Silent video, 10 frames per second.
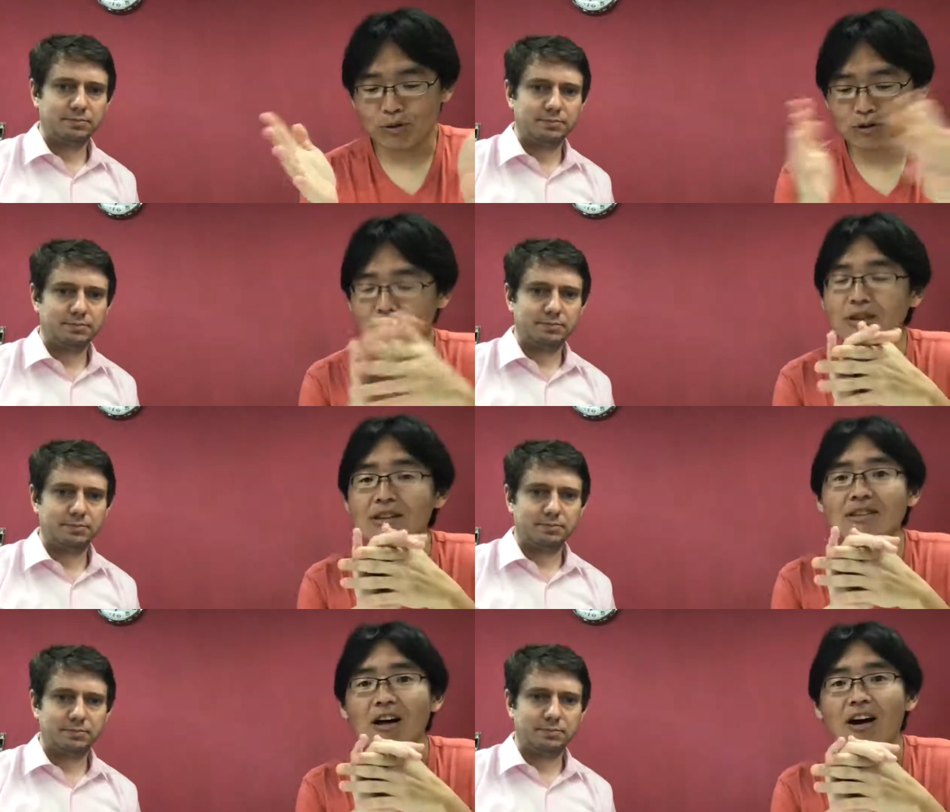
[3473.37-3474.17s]
Speaker 1: who joined
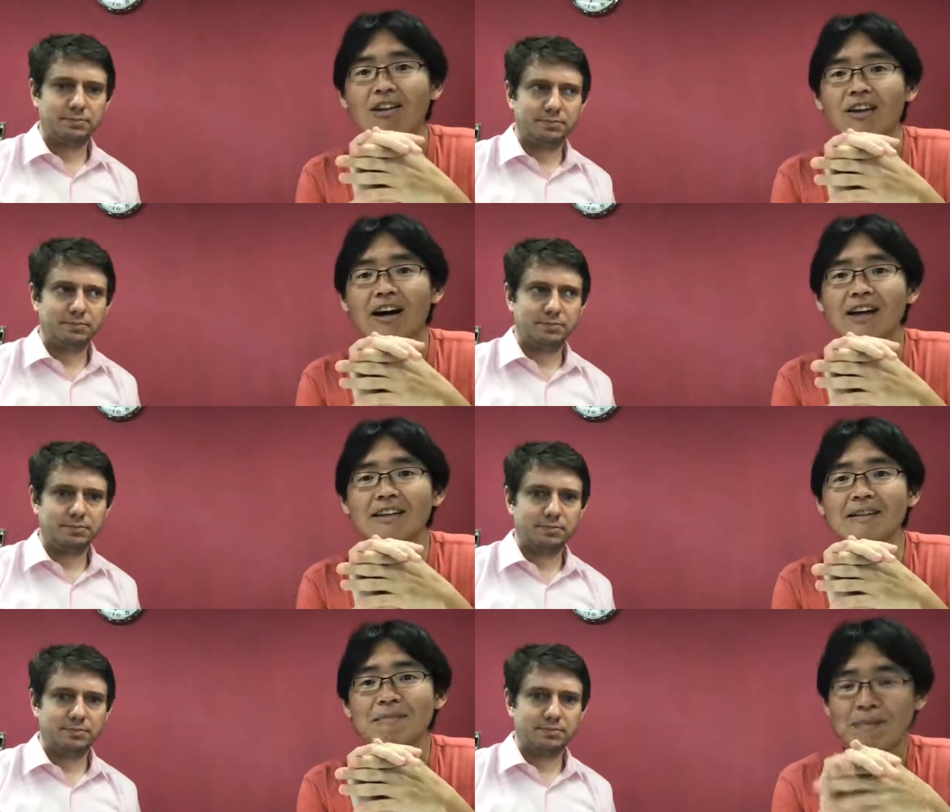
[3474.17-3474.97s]
us
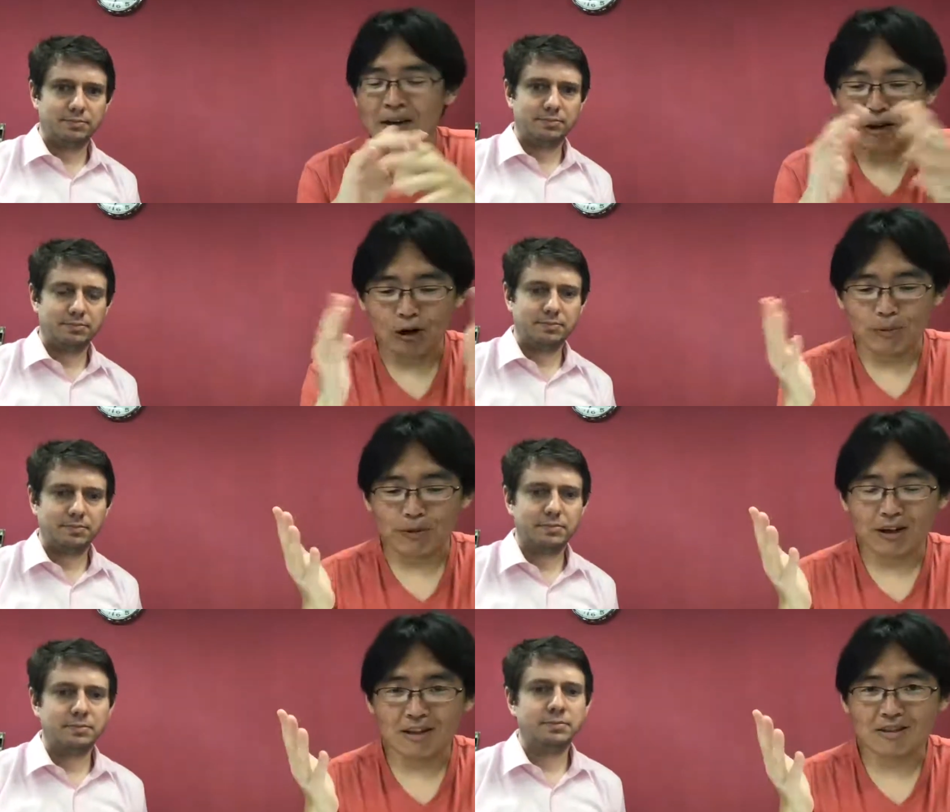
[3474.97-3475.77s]
online. Hope you
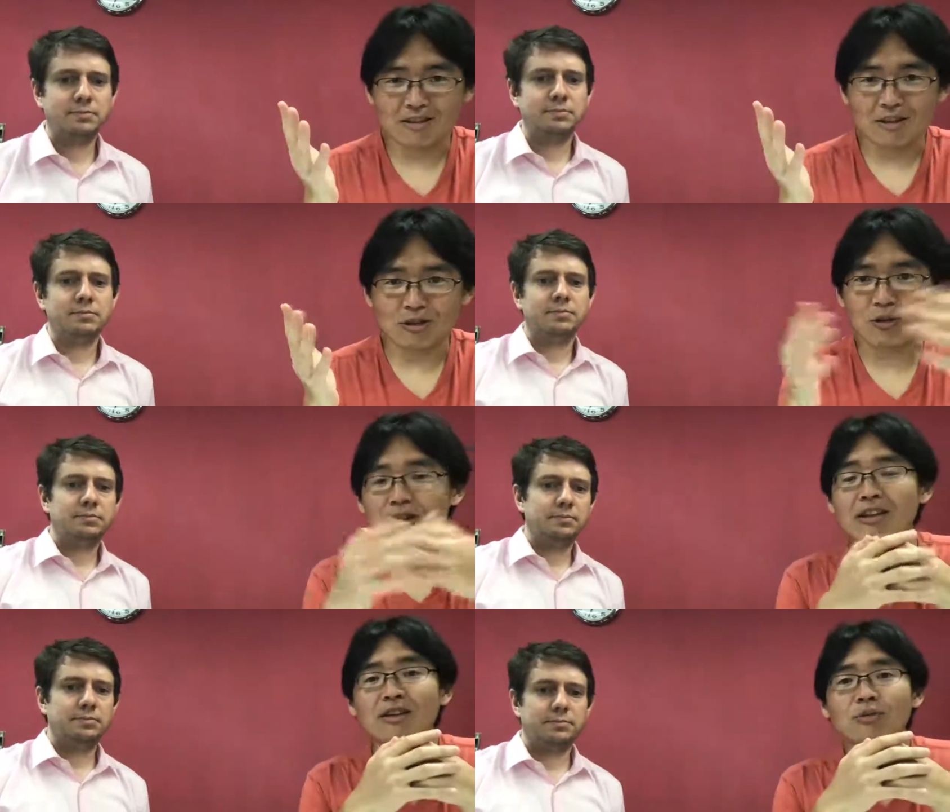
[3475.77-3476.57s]
guys enjoyed
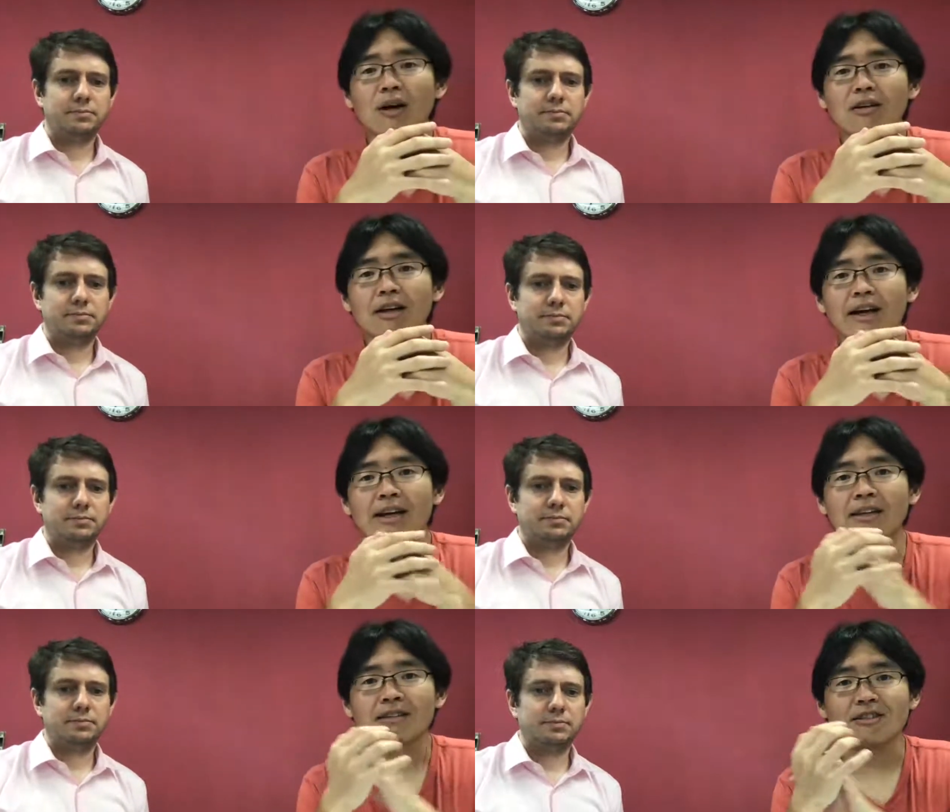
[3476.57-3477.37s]
it as well.
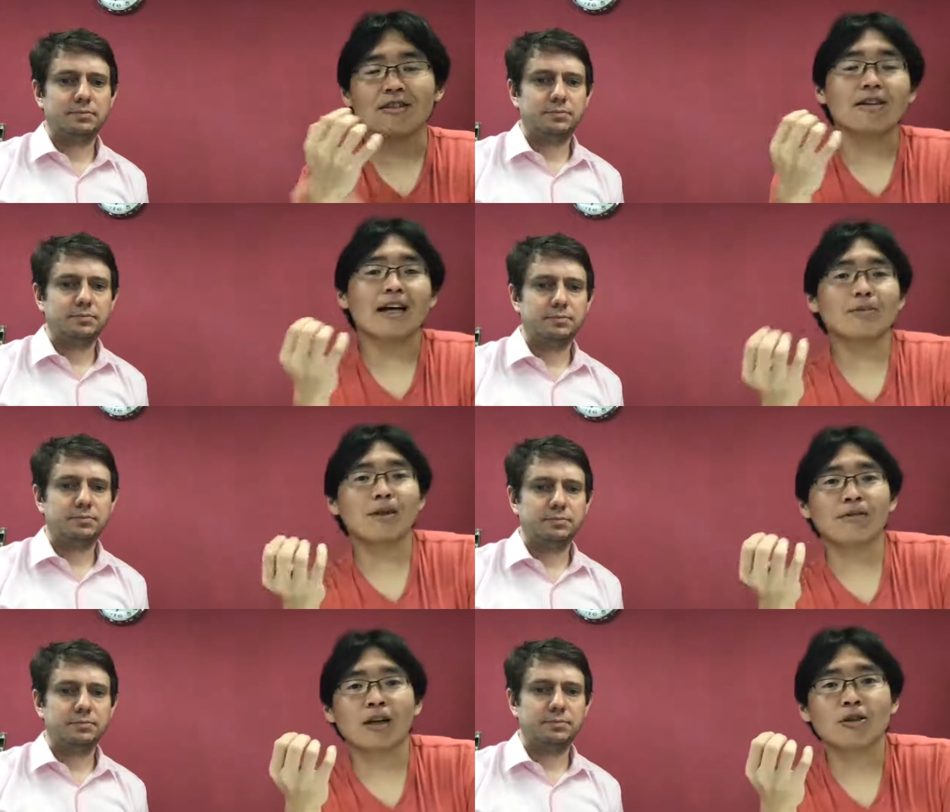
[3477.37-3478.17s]
And just the last bit
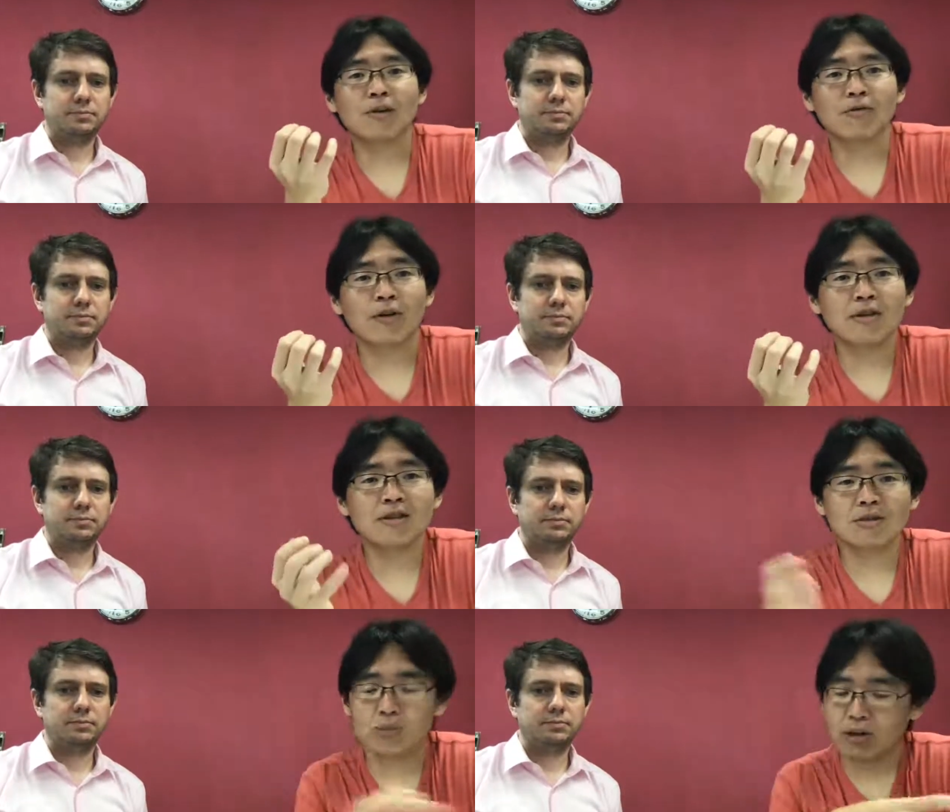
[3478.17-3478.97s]
of announcement from
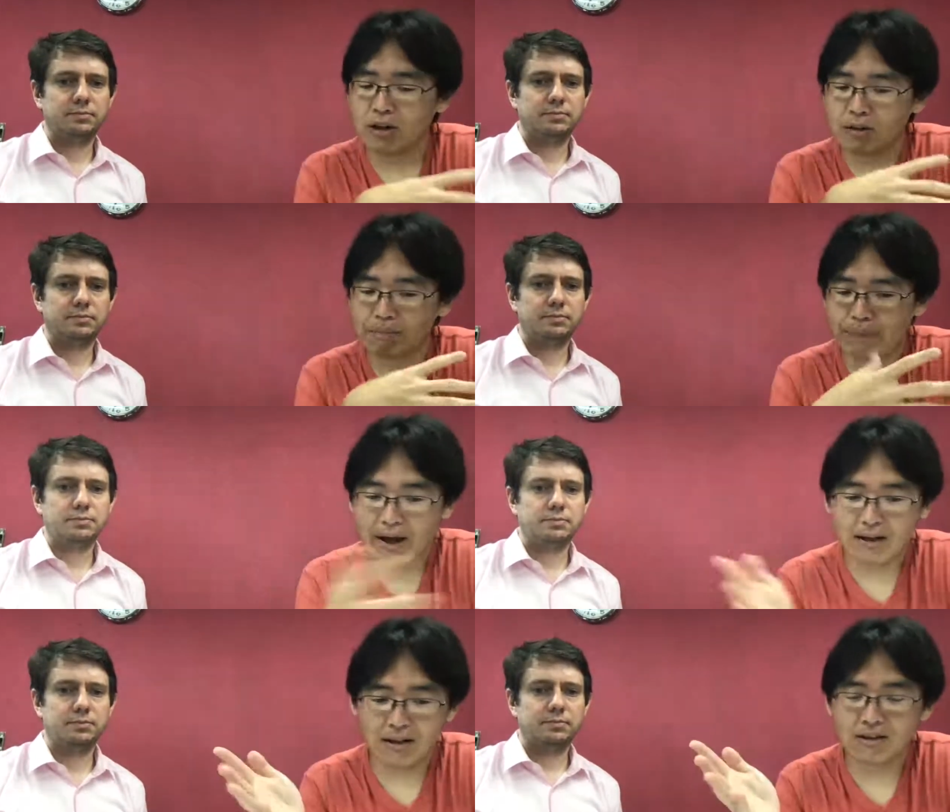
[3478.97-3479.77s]
us, we are
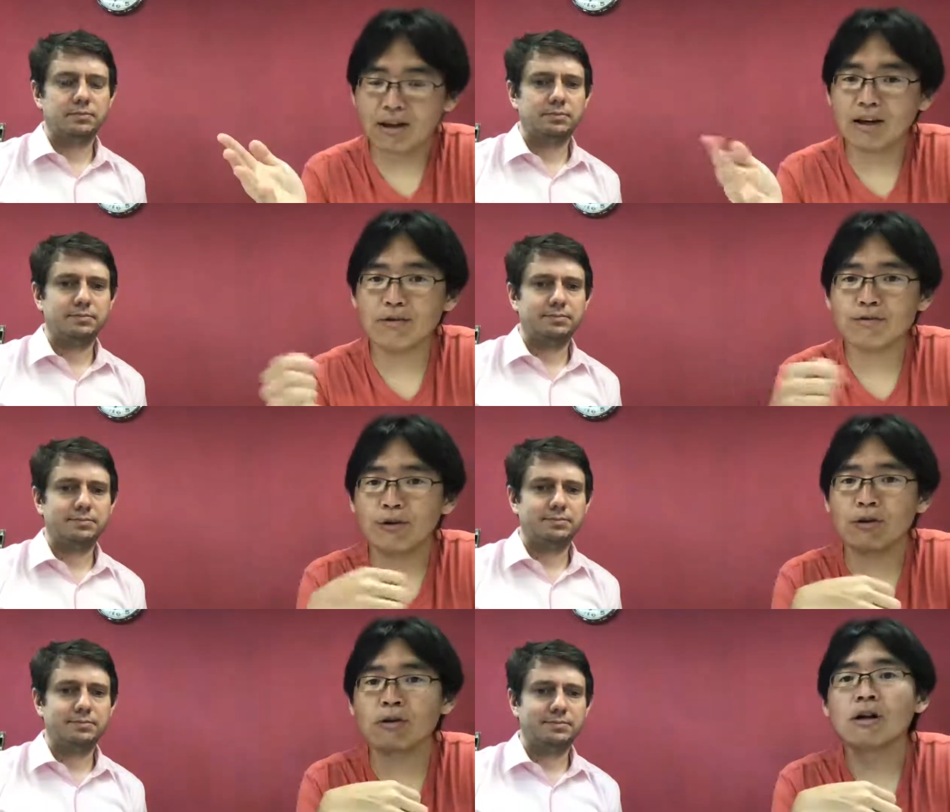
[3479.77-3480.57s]
back online
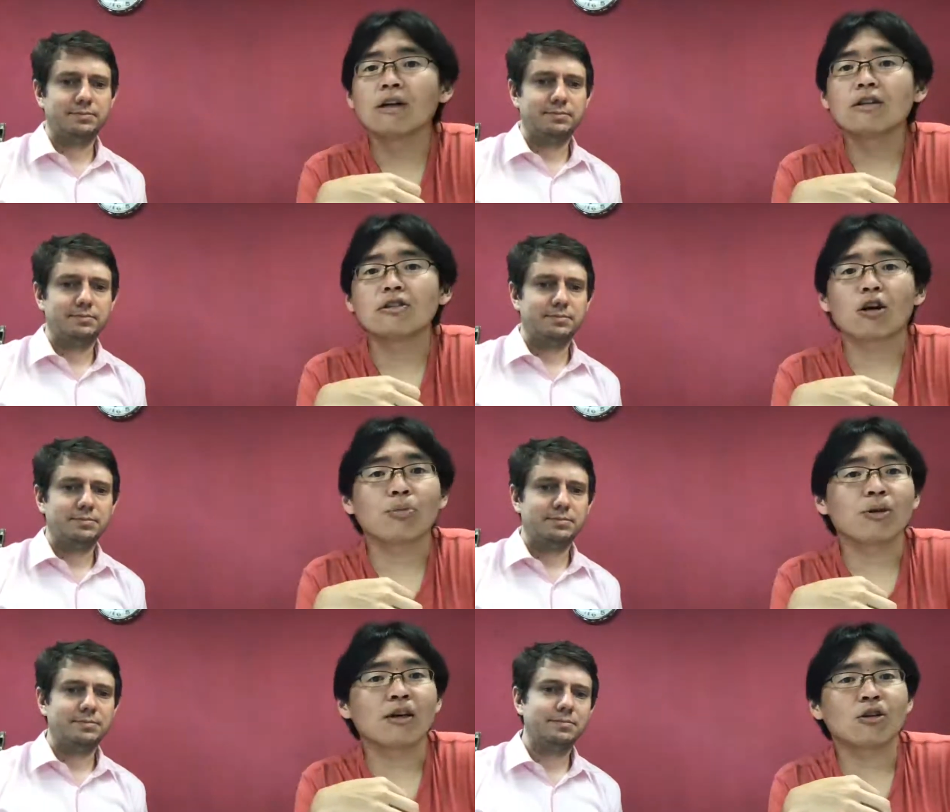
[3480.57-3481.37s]
for Startup
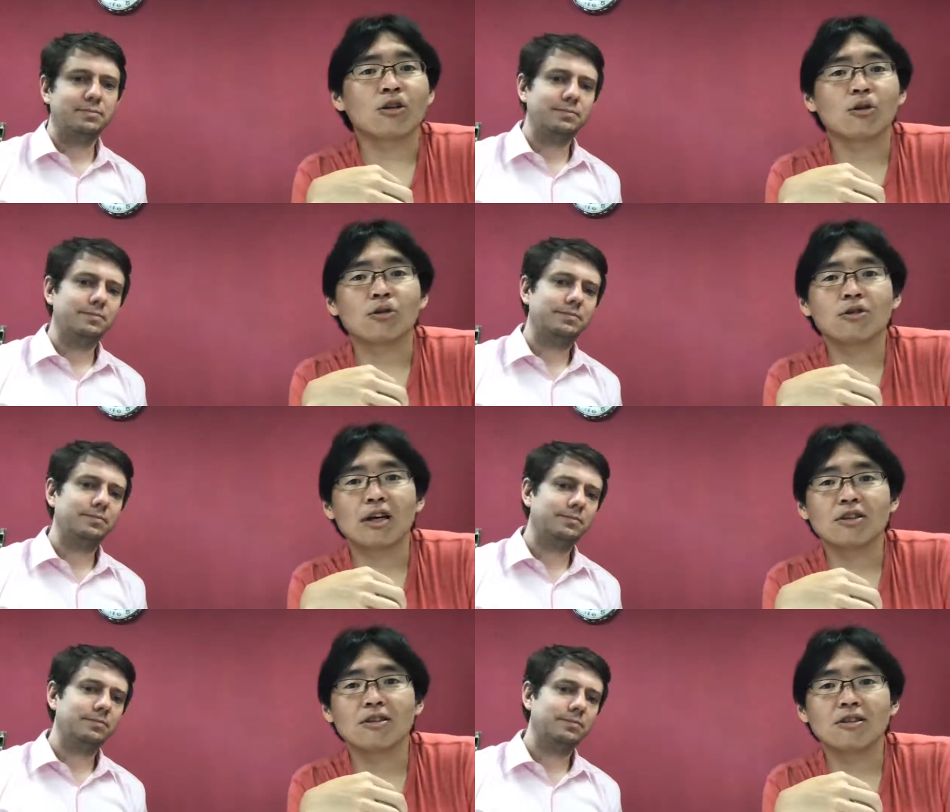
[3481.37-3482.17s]
Weekend Kyoto
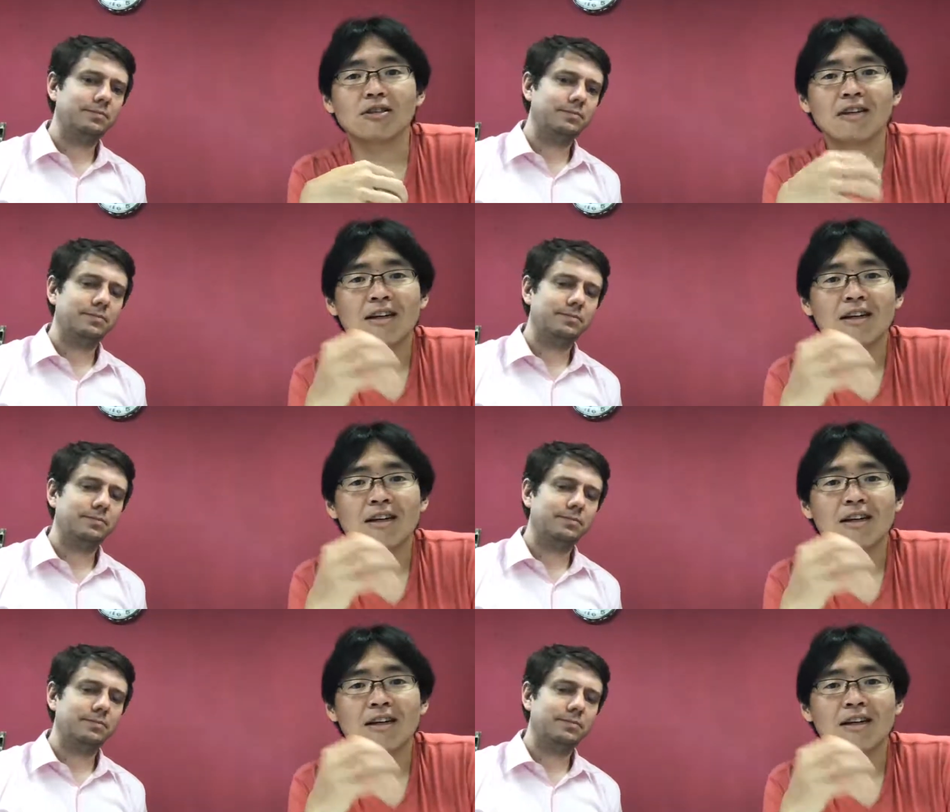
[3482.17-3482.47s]
sessions.